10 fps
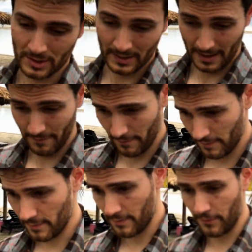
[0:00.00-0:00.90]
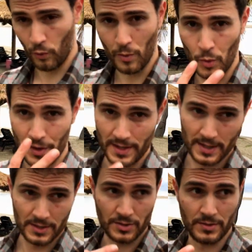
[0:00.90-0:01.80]
We still have four more
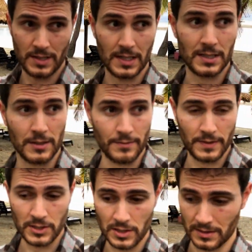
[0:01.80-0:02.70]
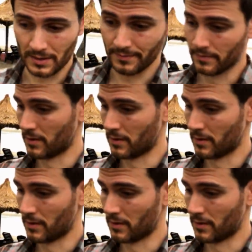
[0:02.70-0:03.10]
days, three nights here in Fiji, and then